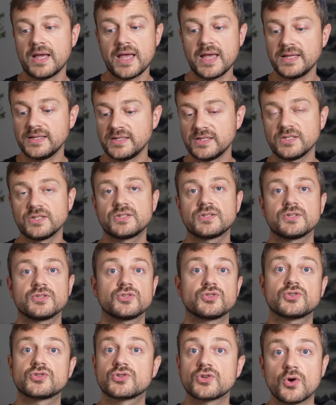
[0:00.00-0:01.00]
It is
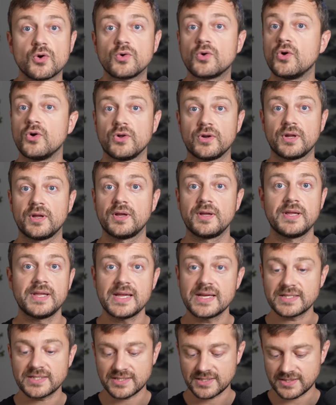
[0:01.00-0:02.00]
so good.
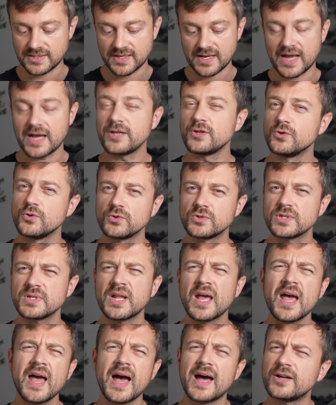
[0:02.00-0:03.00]
Yes, I use
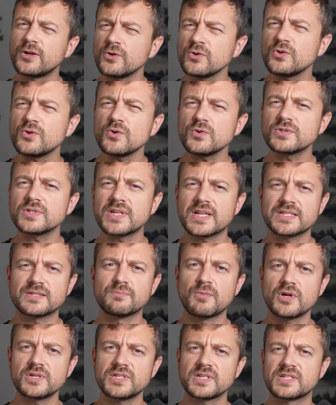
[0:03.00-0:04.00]
it. I don't use it
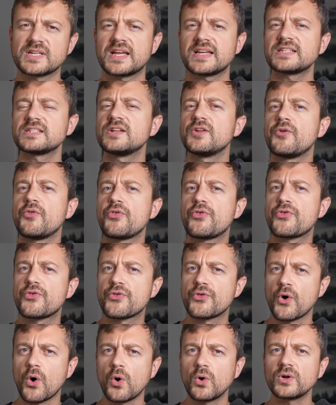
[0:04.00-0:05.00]
as much as I actually
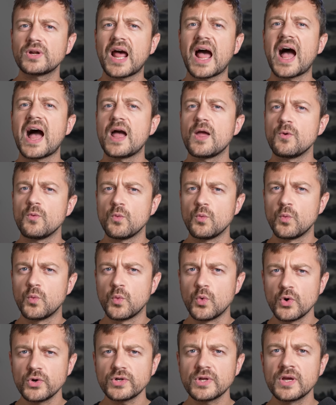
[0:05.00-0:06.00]
thought I
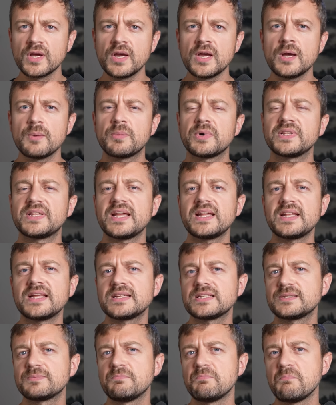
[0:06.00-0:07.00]
would, but that
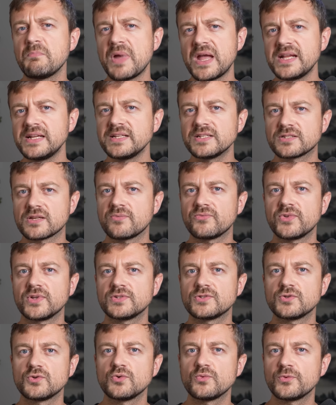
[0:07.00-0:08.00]
has mainly
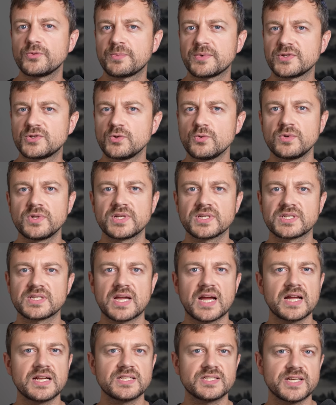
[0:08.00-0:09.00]
something to do with my shooting
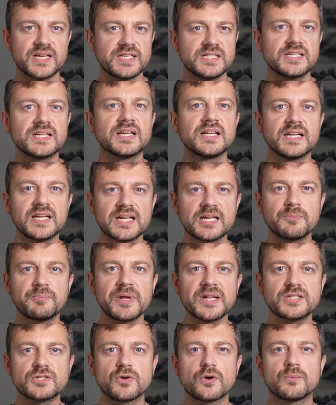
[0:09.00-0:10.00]
style changing a little
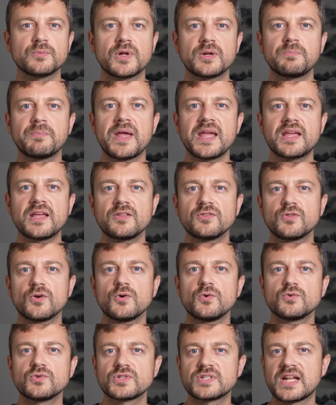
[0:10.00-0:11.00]
bit, so I'm not making
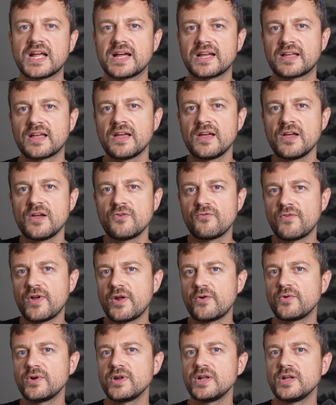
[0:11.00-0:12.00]
those like
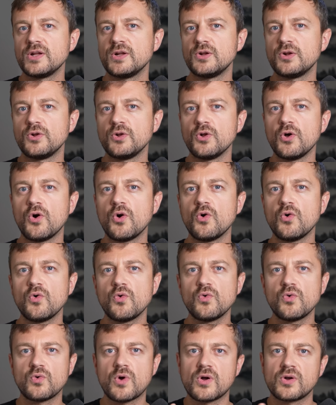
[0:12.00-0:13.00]
very
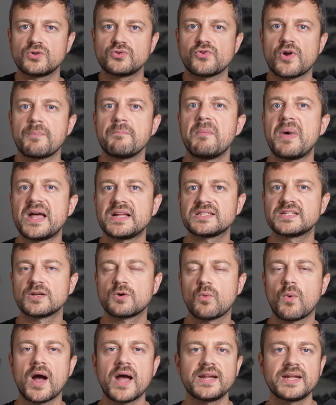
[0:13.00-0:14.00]
low,
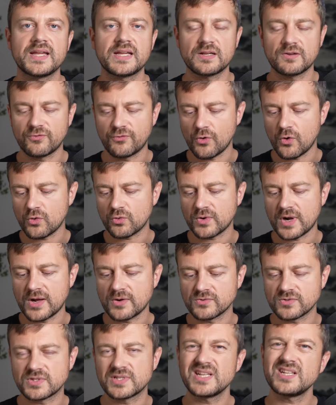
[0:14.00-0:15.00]
dramatic, wide-angle
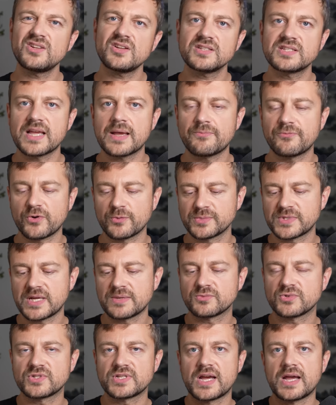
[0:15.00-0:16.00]
foregrounds. It does happen from
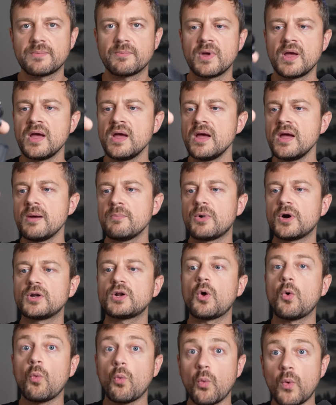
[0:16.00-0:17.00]
time to time.
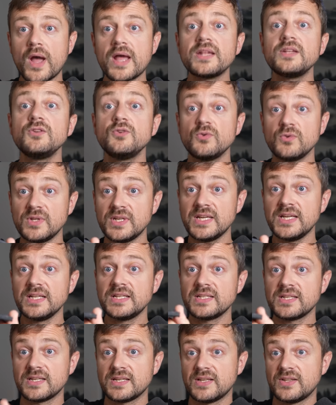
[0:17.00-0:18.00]
But when you
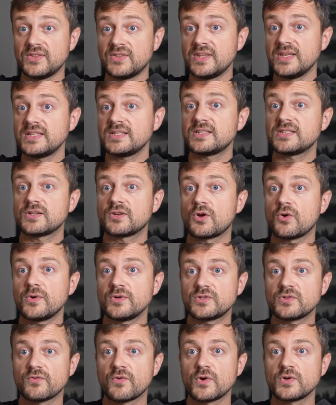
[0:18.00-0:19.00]
need this go
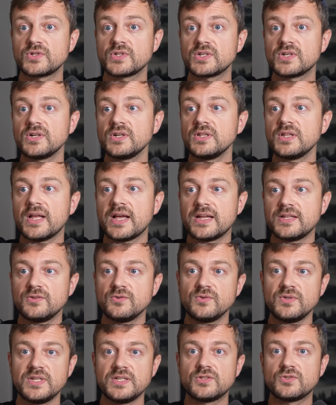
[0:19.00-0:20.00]
into vertical and
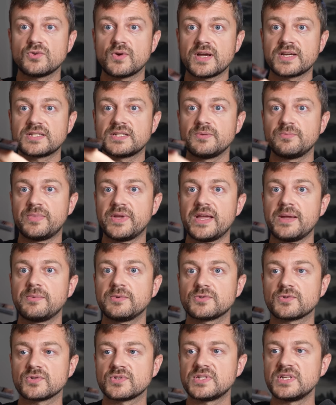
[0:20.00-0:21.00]
you need to actually be
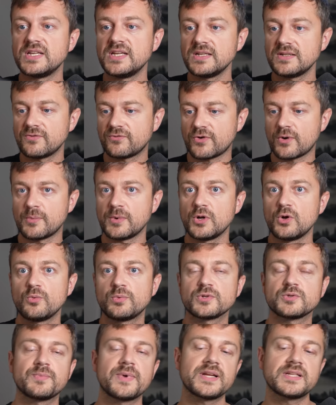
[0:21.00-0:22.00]
able to see it from a low
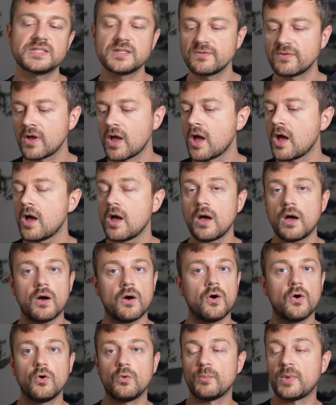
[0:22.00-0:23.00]
perspective,
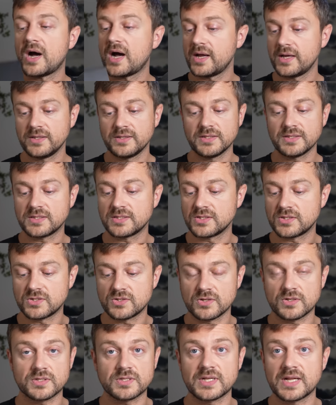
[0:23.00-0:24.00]
oh my, this is
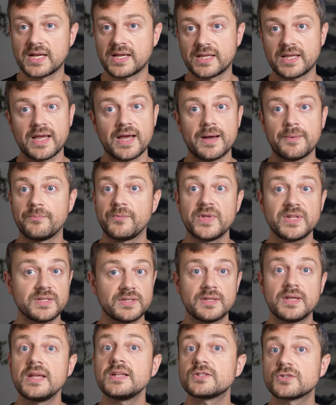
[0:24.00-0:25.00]
just like, yeah,
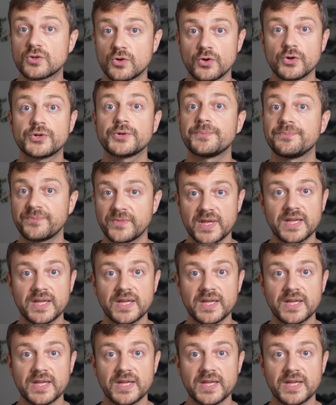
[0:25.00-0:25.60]
it's good.